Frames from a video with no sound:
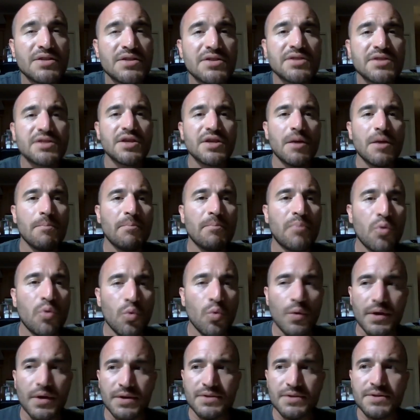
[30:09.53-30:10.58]
at some
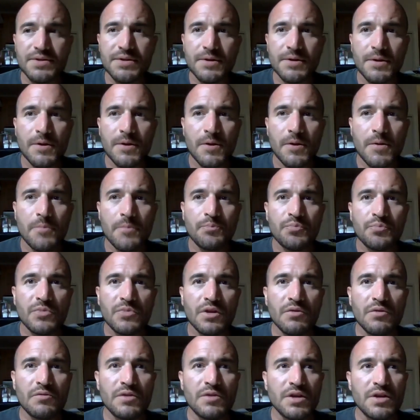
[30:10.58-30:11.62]
point,
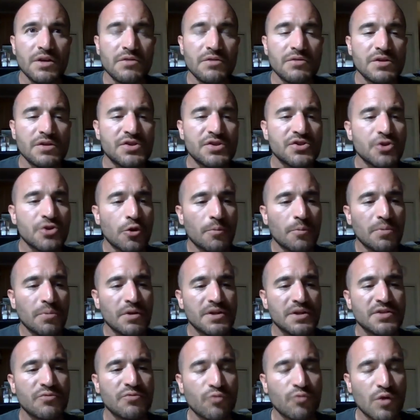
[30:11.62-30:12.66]
the
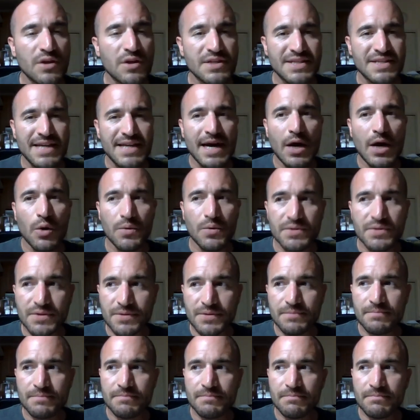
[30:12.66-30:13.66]
surplus runs out.